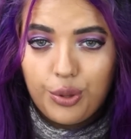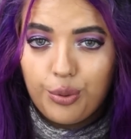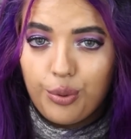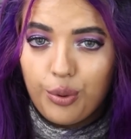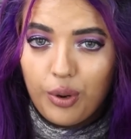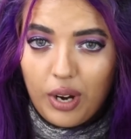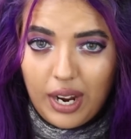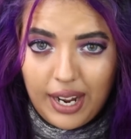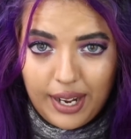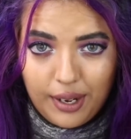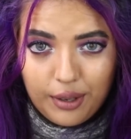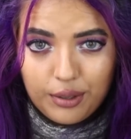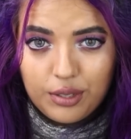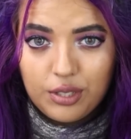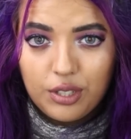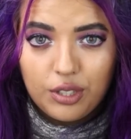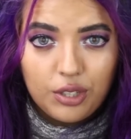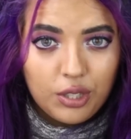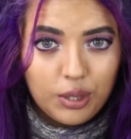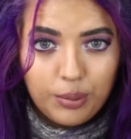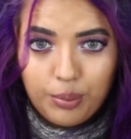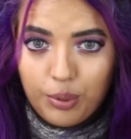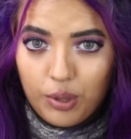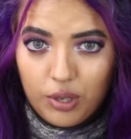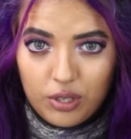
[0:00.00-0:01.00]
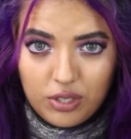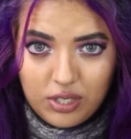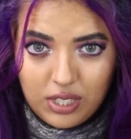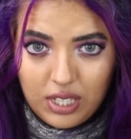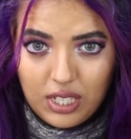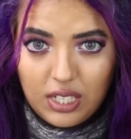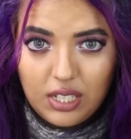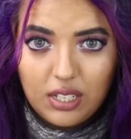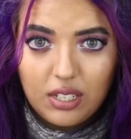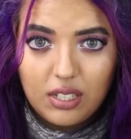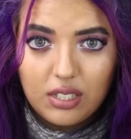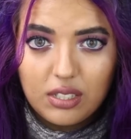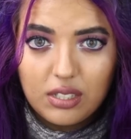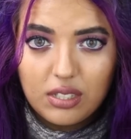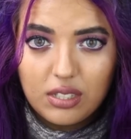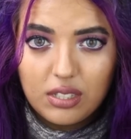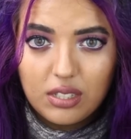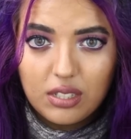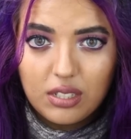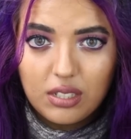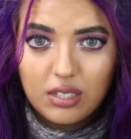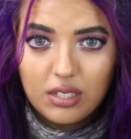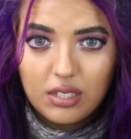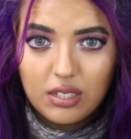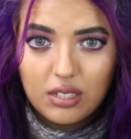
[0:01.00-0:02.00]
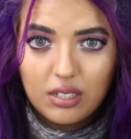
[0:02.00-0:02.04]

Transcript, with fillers: throughout the proceedings.